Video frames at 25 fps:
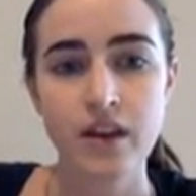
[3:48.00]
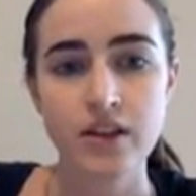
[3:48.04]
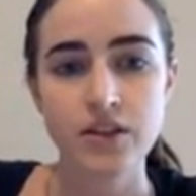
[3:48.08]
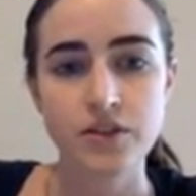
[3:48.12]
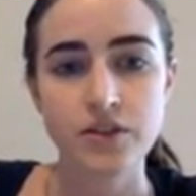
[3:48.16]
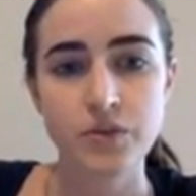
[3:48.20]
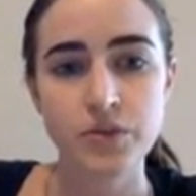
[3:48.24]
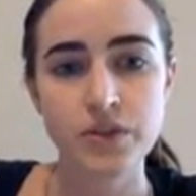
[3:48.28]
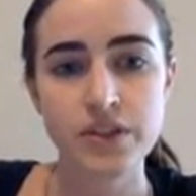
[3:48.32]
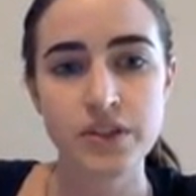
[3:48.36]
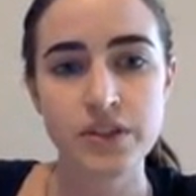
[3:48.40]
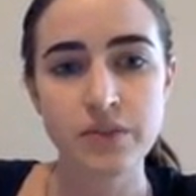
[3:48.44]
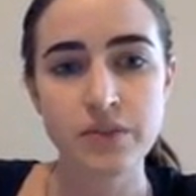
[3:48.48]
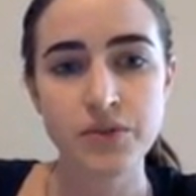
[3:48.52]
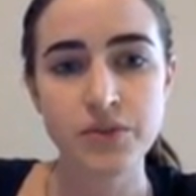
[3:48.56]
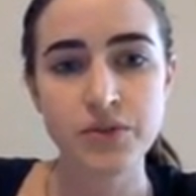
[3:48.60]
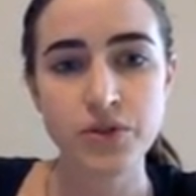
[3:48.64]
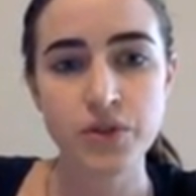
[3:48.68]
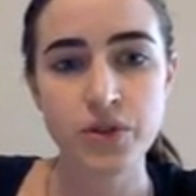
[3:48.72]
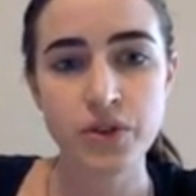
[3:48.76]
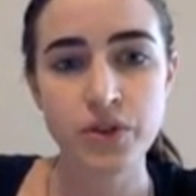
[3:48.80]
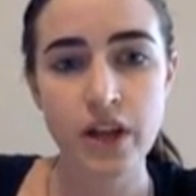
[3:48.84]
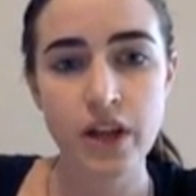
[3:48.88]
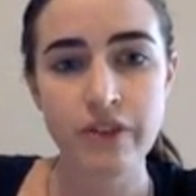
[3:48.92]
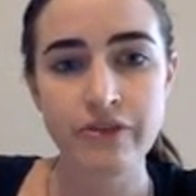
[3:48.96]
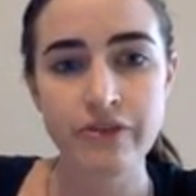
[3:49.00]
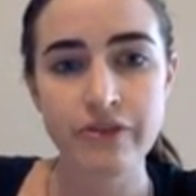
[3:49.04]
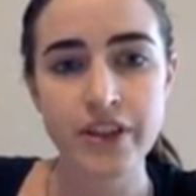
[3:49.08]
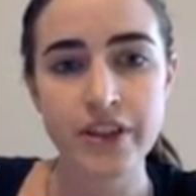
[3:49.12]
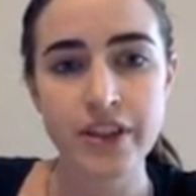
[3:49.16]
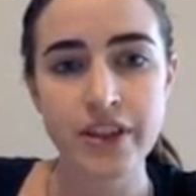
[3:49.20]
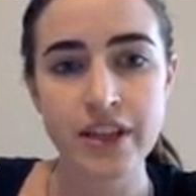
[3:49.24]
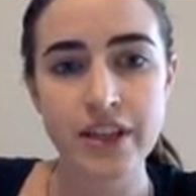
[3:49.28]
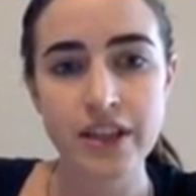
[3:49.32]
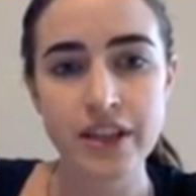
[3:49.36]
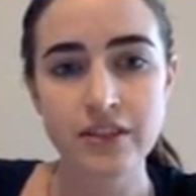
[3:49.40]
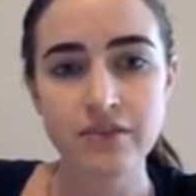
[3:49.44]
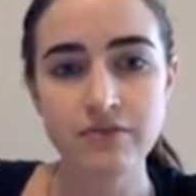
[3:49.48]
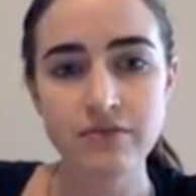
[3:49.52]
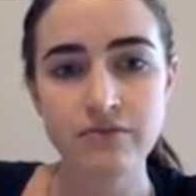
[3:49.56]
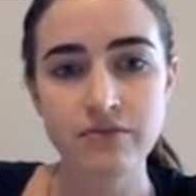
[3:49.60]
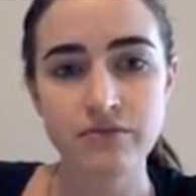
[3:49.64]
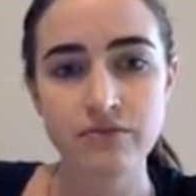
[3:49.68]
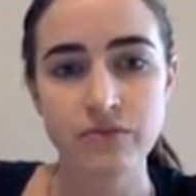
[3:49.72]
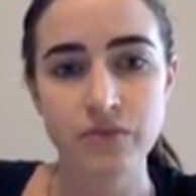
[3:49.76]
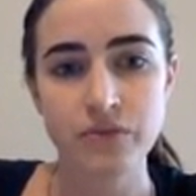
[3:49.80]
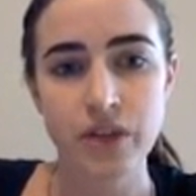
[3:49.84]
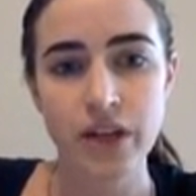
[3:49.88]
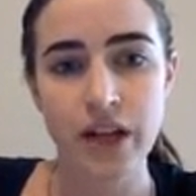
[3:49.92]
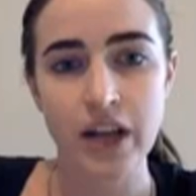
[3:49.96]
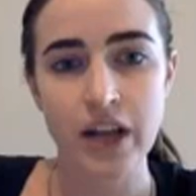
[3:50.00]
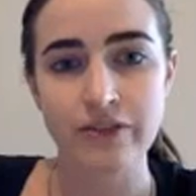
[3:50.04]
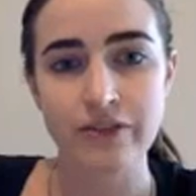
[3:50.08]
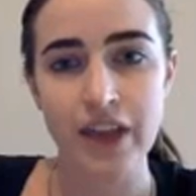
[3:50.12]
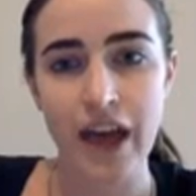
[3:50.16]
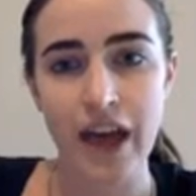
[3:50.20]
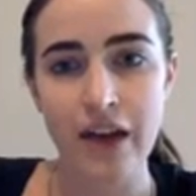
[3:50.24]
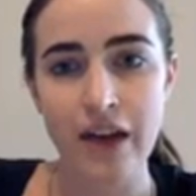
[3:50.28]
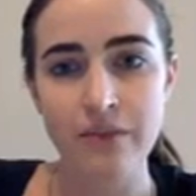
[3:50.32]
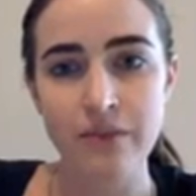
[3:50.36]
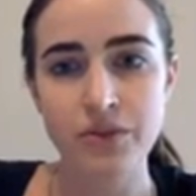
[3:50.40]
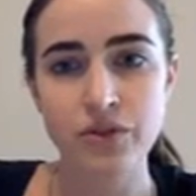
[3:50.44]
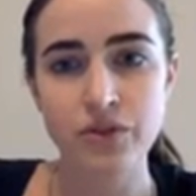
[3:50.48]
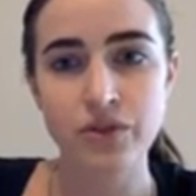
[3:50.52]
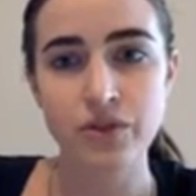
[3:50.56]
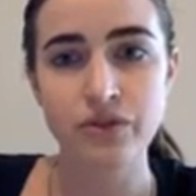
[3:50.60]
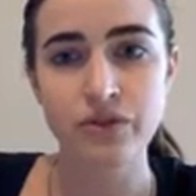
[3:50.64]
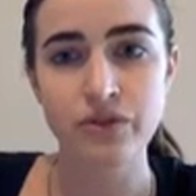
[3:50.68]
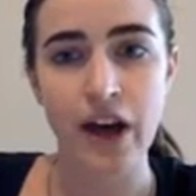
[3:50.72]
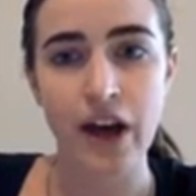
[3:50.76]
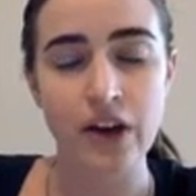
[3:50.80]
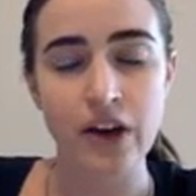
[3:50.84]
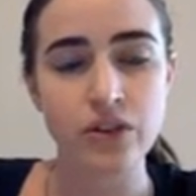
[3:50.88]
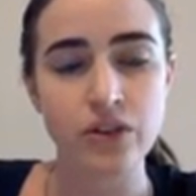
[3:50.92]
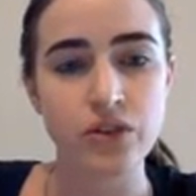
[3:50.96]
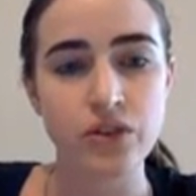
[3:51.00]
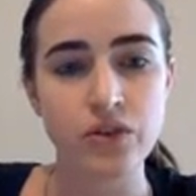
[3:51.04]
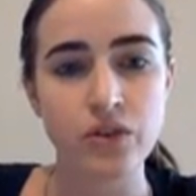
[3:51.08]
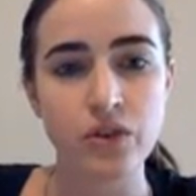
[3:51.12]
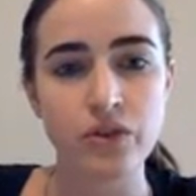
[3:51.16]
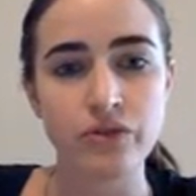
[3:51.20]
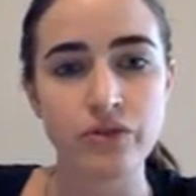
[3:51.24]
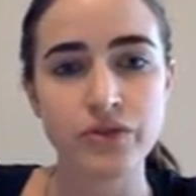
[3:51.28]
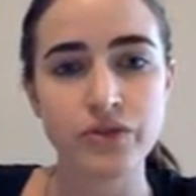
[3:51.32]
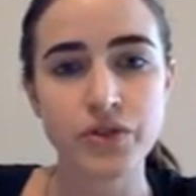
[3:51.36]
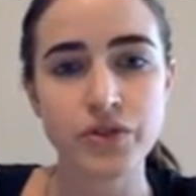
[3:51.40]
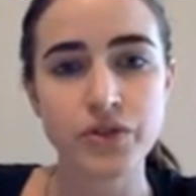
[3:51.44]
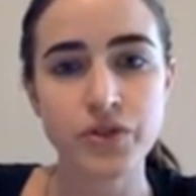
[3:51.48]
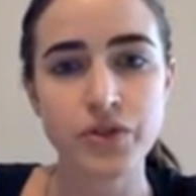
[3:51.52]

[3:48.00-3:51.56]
So we'll substitute everything in and have the absolute value of